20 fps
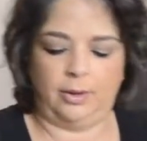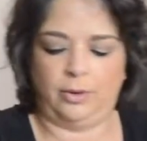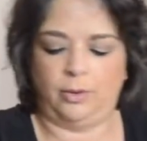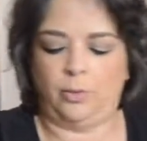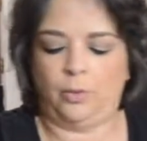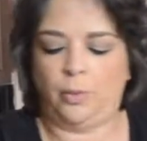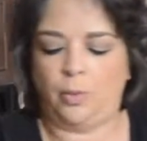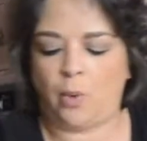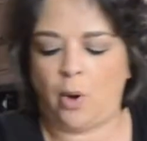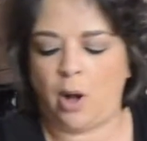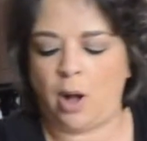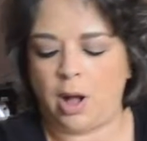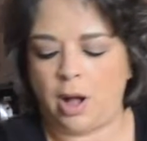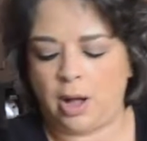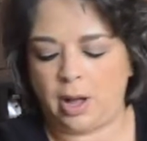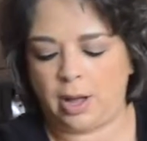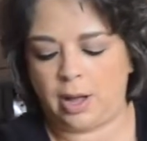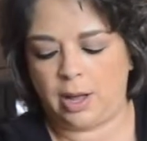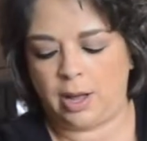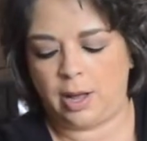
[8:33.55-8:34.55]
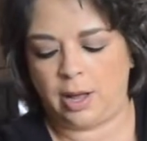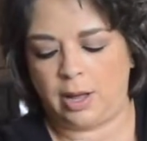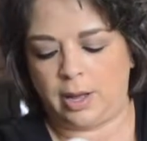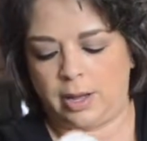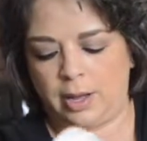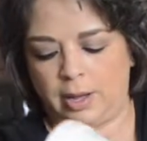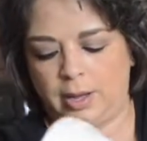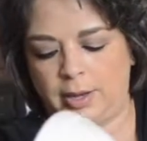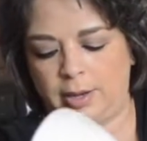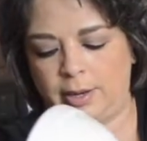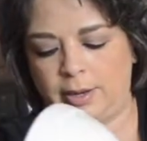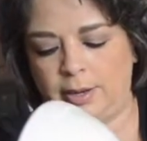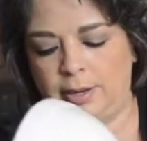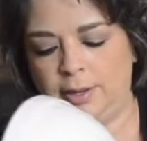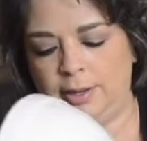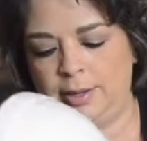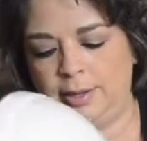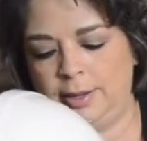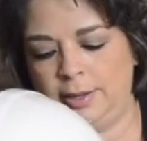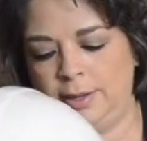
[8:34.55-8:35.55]
Wow.
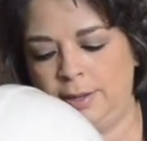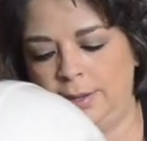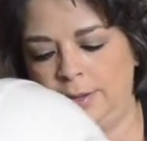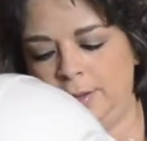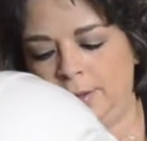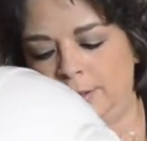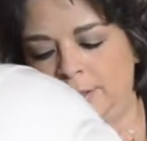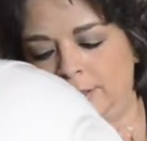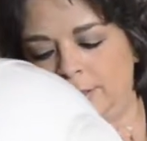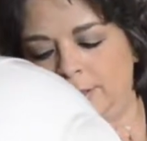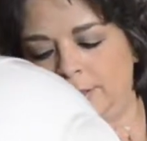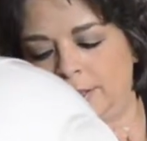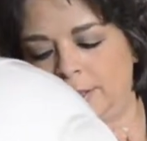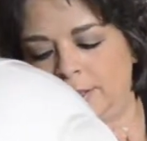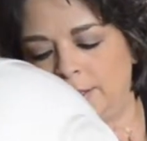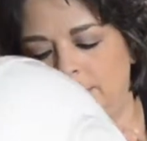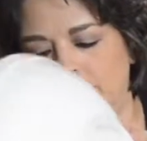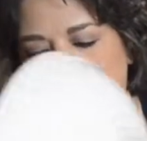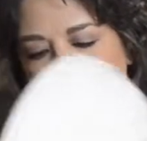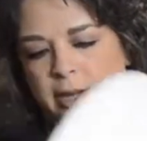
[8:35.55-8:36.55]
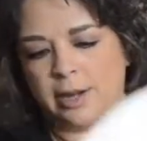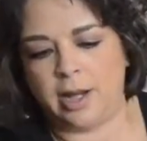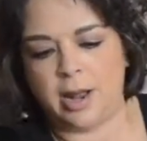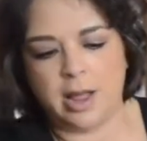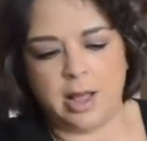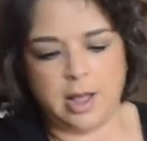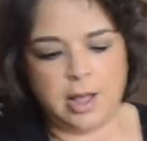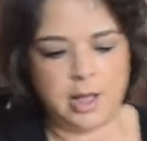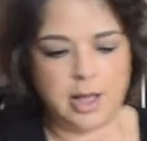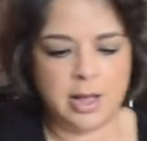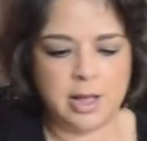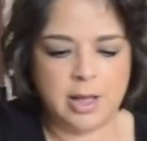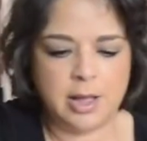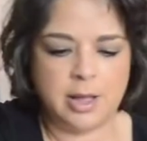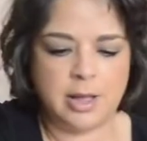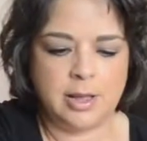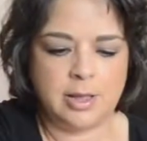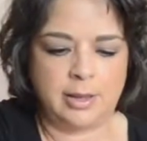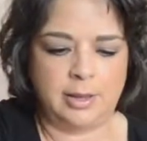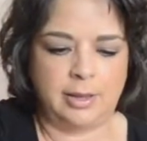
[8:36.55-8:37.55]
Dun,
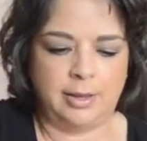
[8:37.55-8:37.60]
ta-da-da.